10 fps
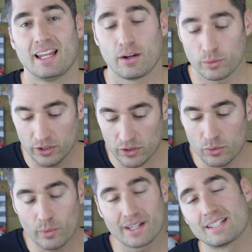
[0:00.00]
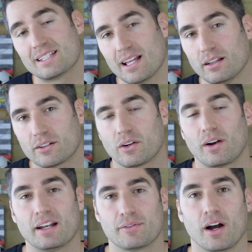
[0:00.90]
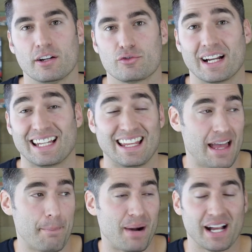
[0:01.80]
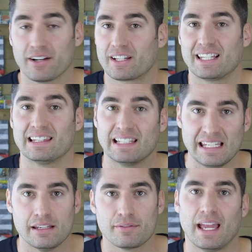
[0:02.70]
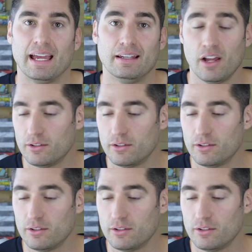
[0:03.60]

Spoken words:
now you as a seller are out of contract and that buyer can leave, and